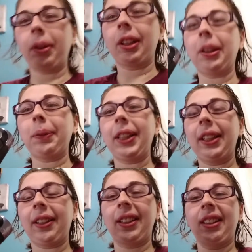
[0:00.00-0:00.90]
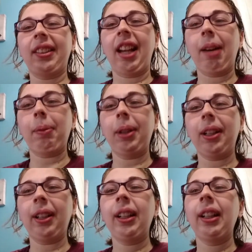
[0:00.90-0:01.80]
a little bit on this
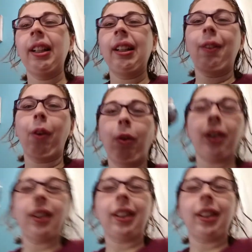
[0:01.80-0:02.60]
camera for